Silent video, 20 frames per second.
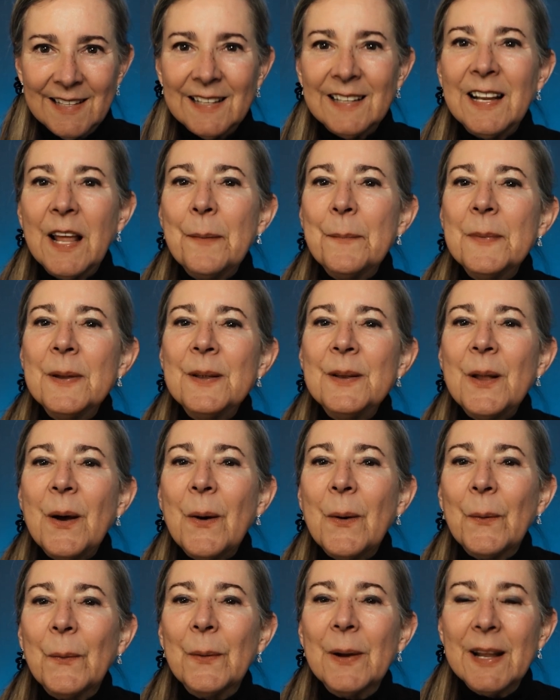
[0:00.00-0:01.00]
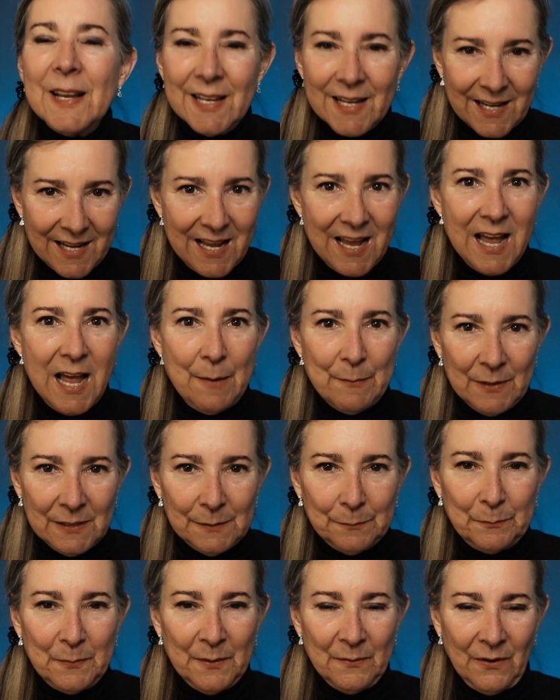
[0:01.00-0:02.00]
Let me know in the
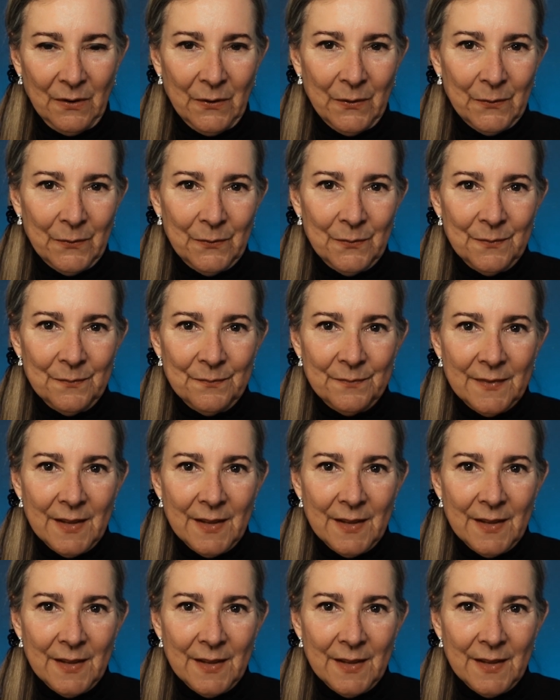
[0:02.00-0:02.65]
comments below.